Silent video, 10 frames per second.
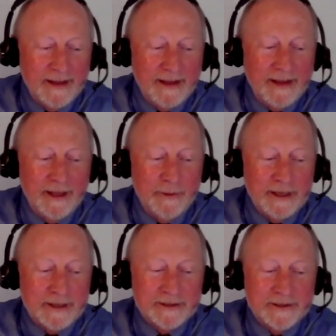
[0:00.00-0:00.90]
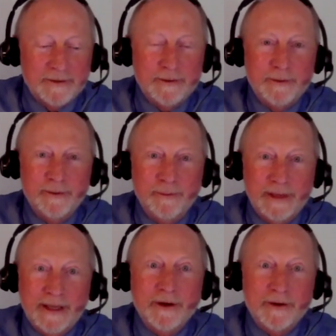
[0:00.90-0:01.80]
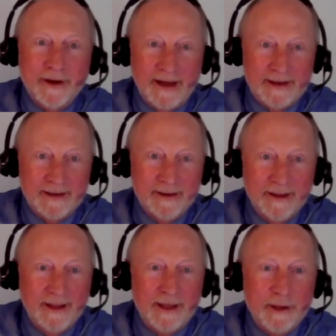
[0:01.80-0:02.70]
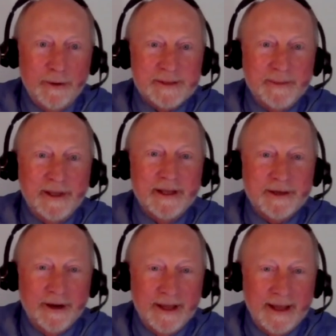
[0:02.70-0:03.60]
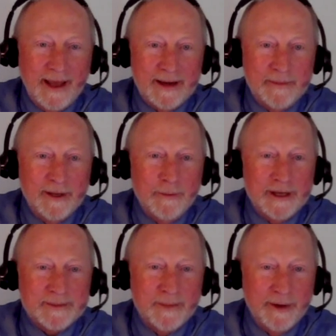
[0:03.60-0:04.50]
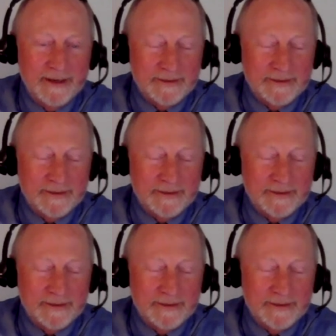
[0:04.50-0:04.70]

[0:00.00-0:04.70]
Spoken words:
He went to, believe it or not, the U.S. Military Academy at West Point.